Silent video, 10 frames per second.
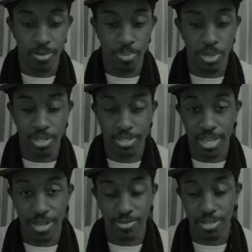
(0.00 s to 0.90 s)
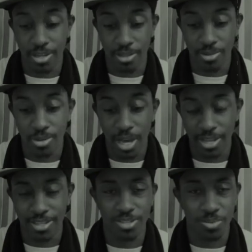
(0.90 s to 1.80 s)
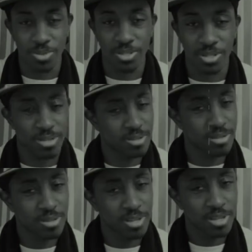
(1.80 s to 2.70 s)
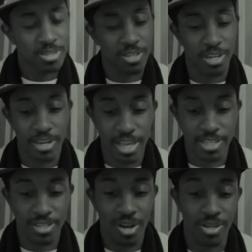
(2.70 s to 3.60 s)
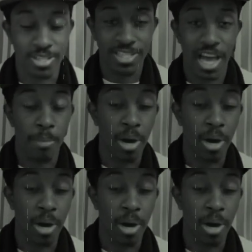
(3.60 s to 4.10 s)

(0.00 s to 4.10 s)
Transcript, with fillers: putting sounds together, I guess you would say. Then the next song is Side